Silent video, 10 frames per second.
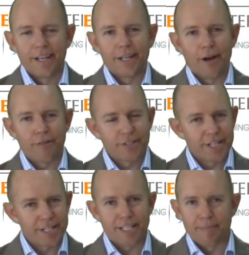I've
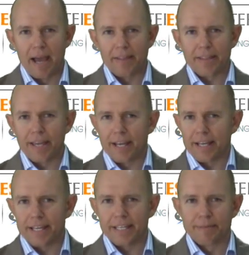seen some out
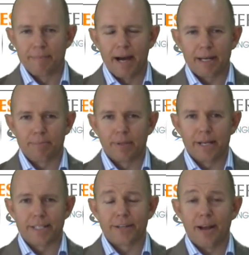there in the
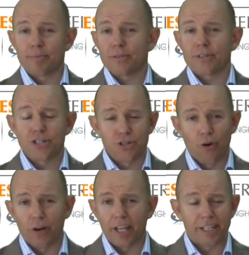marketplace that are absolutely
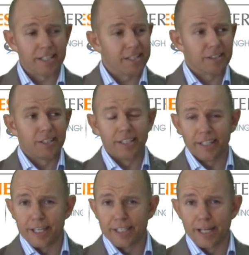shocking. Clearly
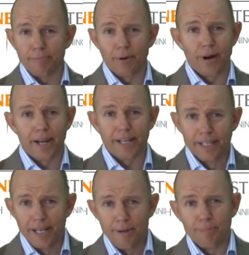they're done by
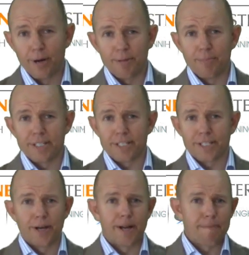the
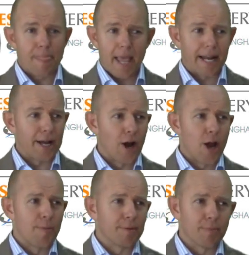business owner at
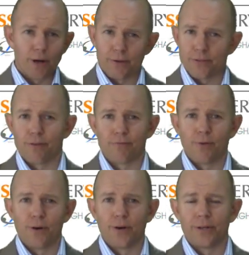home in Microsoft
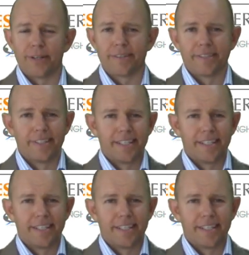Word, and